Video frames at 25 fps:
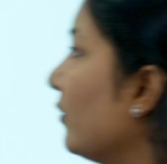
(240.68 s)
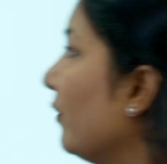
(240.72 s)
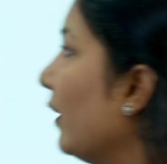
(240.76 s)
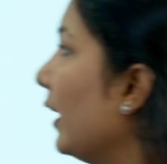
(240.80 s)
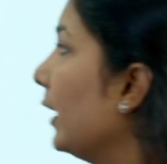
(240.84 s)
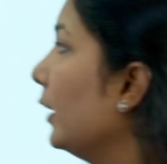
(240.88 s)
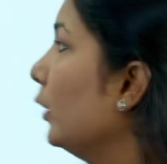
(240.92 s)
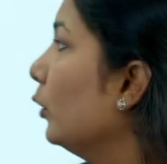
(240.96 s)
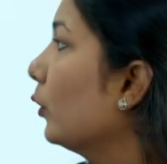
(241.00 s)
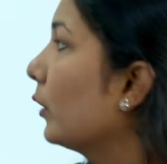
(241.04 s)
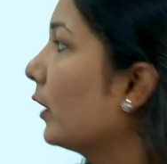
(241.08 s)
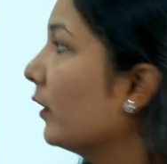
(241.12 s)

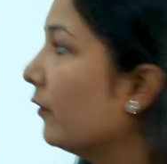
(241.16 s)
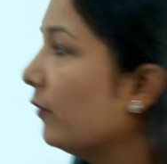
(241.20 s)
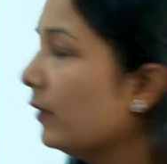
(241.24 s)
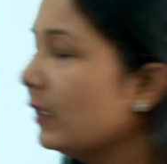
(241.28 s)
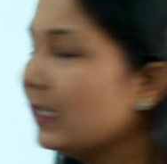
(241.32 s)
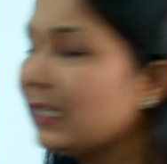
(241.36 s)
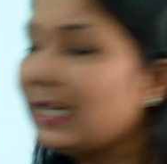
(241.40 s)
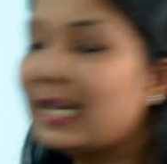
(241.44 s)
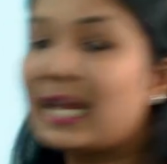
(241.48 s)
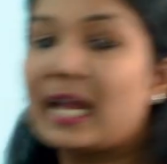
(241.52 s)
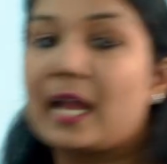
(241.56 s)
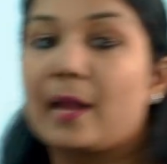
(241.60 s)
value
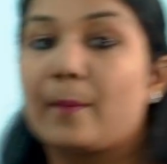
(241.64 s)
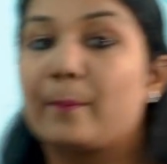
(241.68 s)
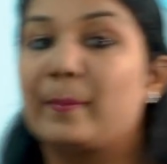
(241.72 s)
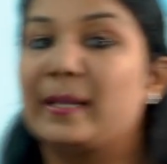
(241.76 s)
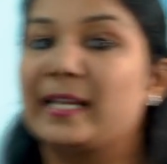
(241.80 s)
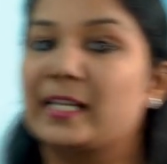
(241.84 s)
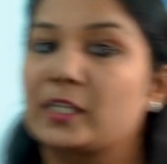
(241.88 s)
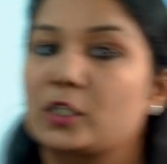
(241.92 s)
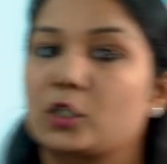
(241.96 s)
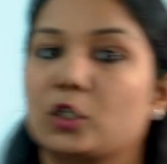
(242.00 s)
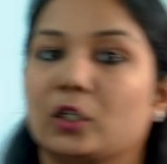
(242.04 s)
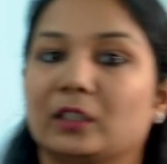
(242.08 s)
given,
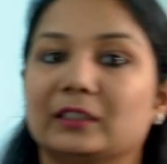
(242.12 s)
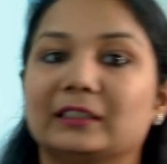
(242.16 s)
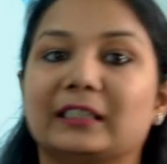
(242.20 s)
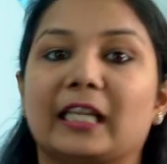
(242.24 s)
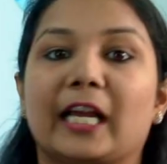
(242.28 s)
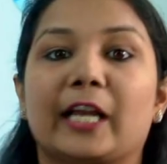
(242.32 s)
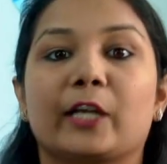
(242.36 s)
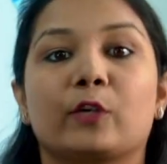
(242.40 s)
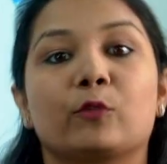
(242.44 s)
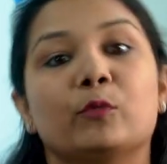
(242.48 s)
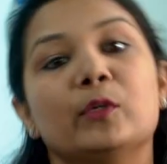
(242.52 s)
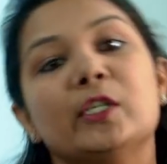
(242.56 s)
based on
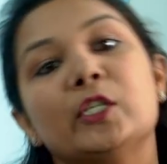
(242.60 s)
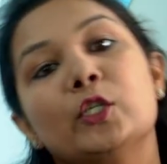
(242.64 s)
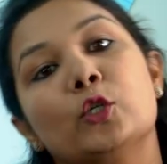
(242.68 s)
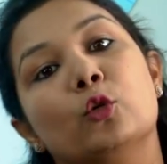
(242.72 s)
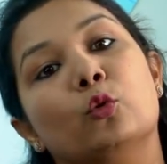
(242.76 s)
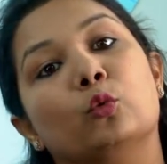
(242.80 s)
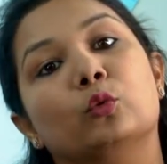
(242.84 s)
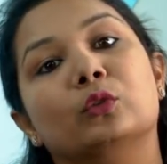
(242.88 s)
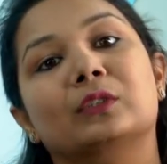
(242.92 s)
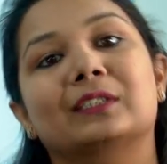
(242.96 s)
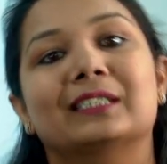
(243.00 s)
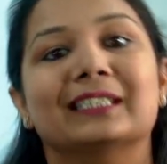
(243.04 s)
that we
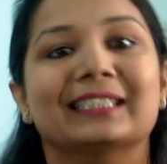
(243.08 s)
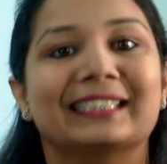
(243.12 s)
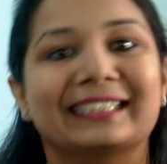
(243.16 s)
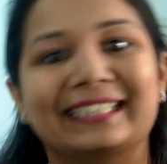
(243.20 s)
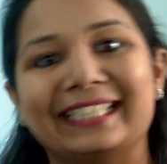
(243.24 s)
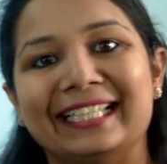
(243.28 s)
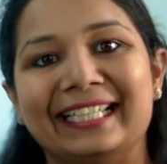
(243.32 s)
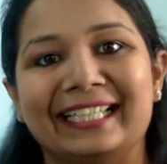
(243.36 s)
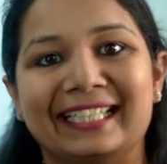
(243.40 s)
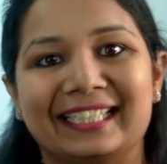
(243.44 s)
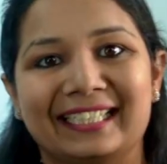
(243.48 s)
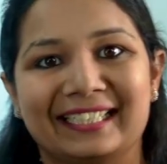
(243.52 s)
choose the
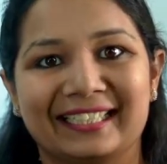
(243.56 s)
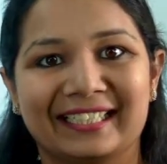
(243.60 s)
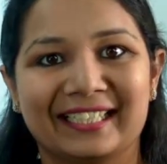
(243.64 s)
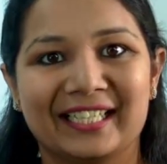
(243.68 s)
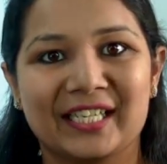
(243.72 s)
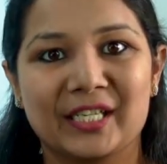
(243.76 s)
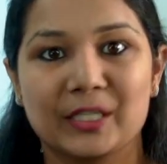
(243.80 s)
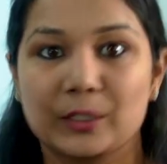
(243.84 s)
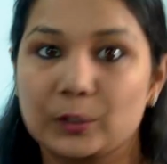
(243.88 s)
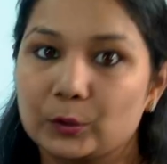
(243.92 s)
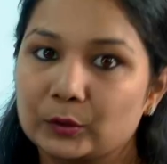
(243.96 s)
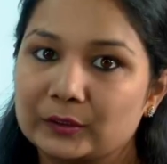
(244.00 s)
scale,
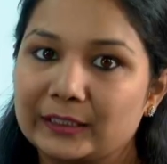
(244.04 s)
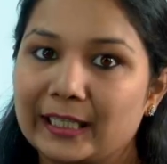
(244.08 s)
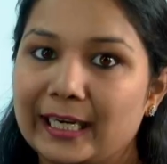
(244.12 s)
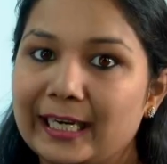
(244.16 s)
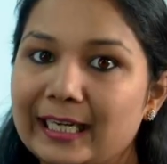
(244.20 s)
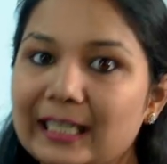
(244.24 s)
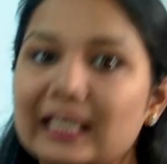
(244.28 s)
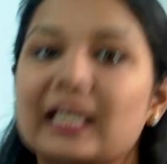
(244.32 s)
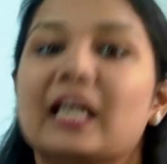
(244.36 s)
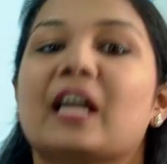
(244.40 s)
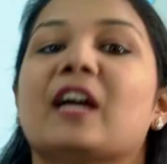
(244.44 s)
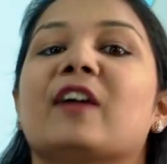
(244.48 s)
so
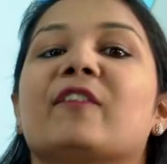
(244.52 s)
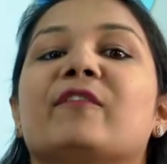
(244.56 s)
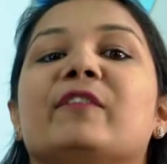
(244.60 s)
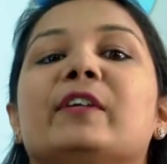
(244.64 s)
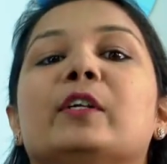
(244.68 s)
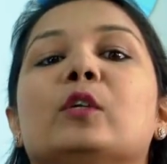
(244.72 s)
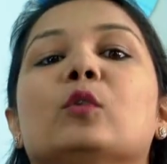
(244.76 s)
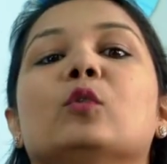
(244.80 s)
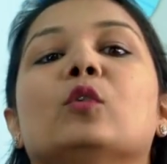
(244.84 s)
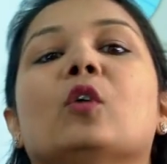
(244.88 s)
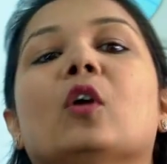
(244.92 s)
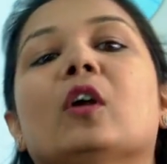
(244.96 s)
that
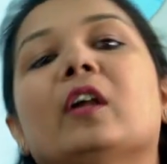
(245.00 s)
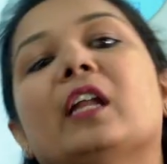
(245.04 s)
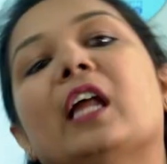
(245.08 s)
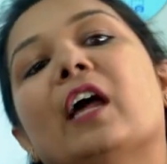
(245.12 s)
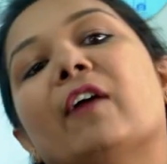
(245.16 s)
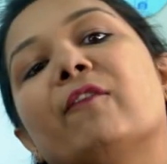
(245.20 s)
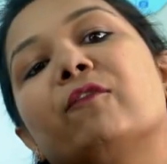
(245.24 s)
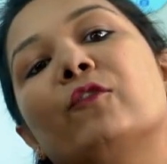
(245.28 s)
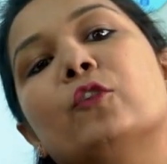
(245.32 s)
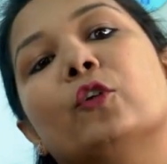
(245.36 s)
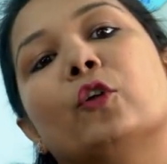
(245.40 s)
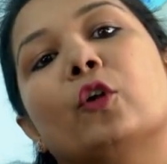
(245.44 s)
we do not
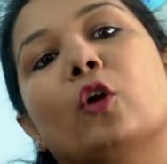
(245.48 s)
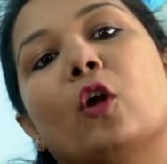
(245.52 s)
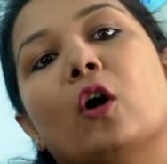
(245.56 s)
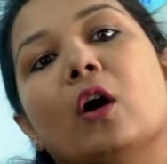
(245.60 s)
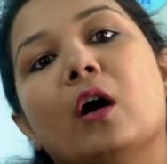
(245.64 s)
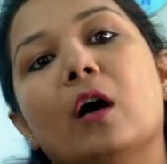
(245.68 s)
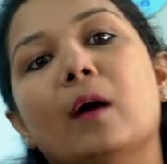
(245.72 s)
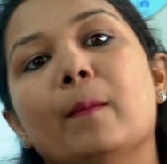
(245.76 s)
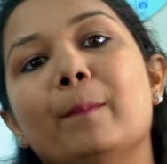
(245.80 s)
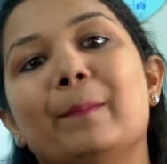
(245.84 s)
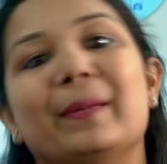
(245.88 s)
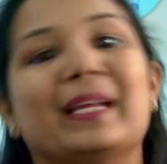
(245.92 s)
have to
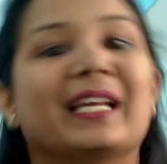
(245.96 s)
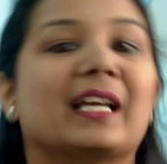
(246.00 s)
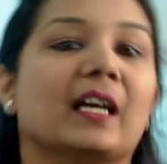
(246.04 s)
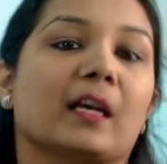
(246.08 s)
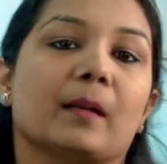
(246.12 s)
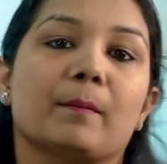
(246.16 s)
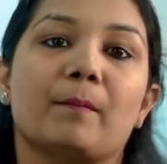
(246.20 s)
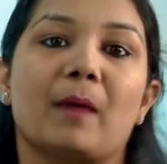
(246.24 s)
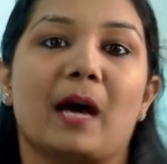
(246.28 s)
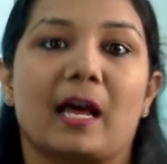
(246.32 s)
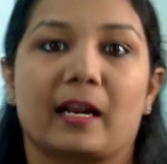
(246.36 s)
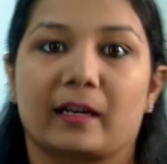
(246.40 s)
draw a
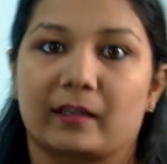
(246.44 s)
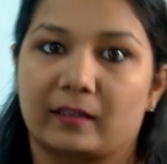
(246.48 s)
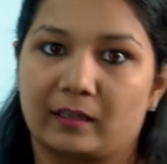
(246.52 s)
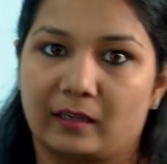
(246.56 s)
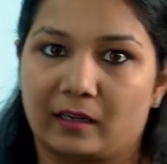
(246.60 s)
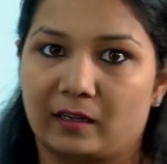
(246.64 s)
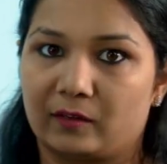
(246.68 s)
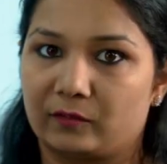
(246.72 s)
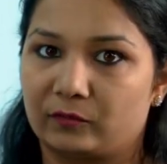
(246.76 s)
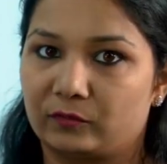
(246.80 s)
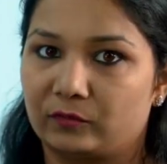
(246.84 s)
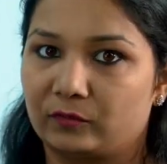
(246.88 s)
bigger bar
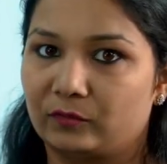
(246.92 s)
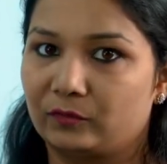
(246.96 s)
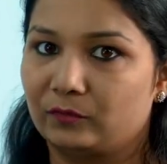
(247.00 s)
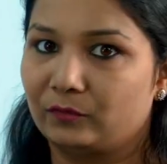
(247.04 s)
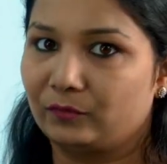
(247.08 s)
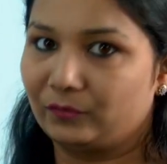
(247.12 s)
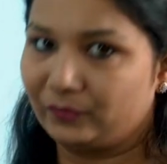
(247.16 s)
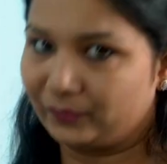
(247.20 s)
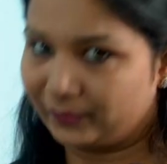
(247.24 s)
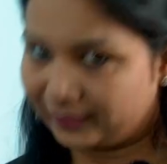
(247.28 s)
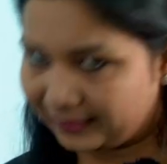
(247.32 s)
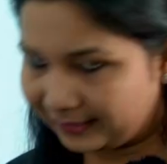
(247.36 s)
graph,
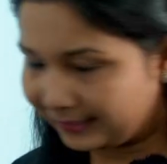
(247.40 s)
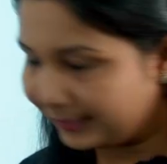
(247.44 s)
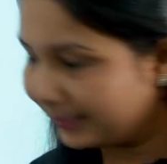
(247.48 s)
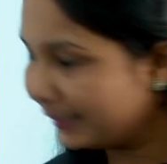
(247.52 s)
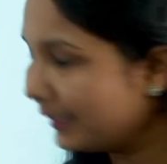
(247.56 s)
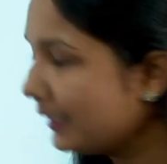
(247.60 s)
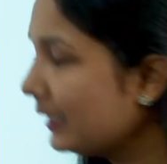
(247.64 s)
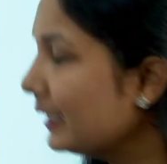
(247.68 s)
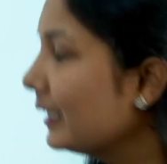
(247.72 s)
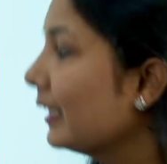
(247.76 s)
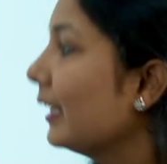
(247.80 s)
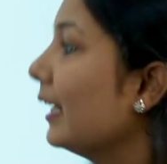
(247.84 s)

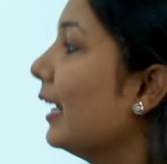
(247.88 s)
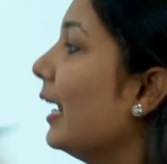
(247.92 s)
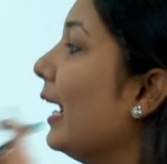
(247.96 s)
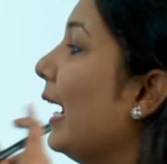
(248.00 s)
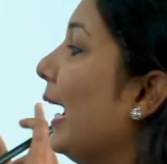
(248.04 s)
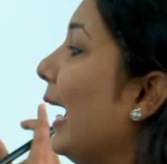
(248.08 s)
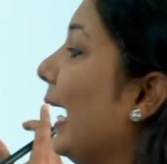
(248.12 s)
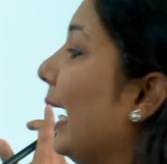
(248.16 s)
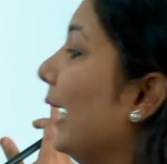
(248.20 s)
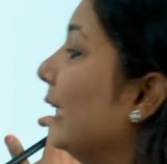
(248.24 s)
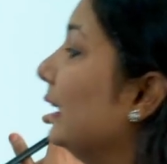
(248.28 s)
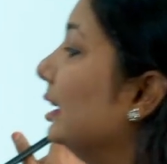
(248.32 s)
right?
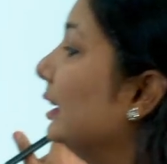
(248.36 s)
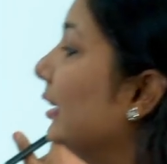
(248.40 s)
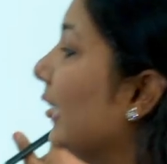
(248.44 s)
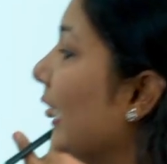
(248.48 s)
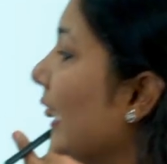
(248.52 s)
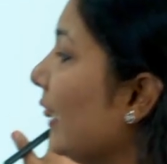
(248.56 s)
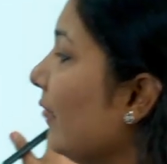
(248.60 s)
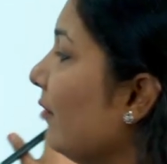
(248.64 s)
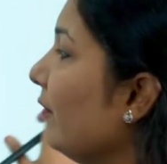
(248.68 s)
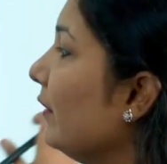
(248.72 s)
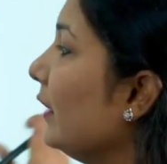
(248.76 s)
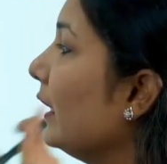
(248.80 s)
And
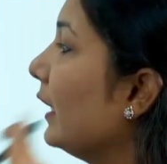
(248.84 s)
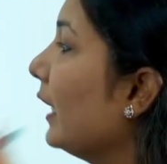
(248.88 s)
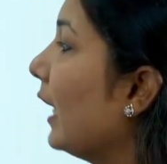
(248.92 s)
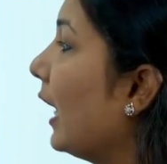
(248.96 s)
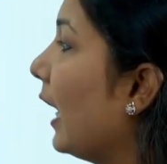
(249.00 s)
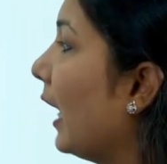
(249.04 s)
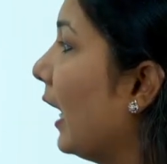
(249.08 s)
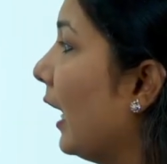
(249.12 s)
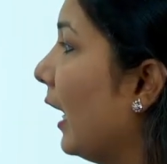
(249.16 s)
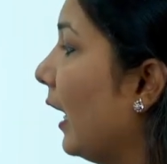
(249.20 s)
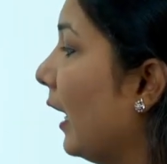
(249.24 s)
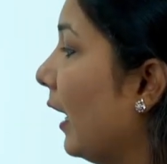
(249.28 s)
then we
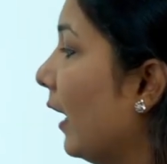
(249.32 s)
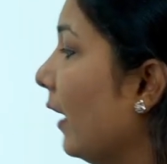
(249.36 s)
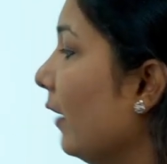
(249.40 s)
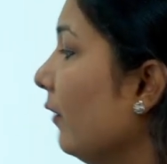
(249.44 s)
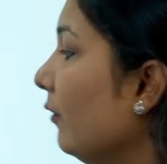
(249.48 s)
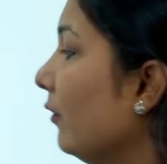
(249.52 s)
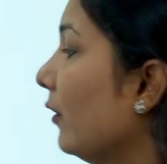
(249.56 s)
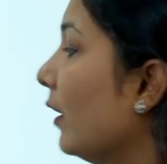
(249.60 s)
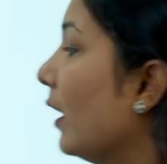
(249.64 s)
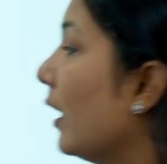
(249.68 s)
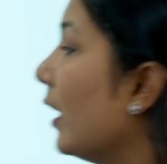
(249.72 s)
have